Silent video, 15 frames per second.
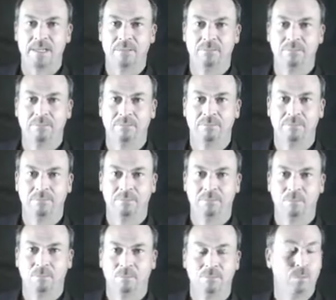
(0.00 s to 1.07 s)
8.
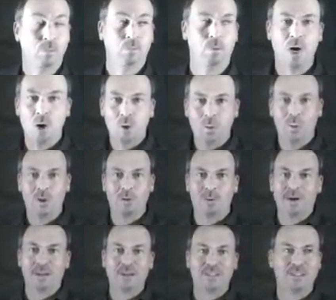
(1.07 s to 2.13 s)
Whoa,
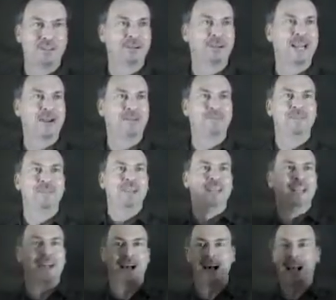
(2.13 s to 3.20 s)
what did I just do? Hang on.
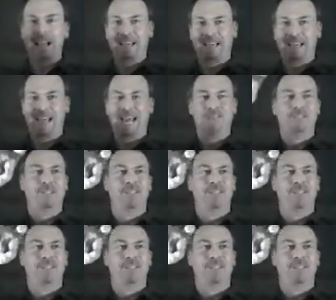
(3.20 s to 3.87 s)
I claim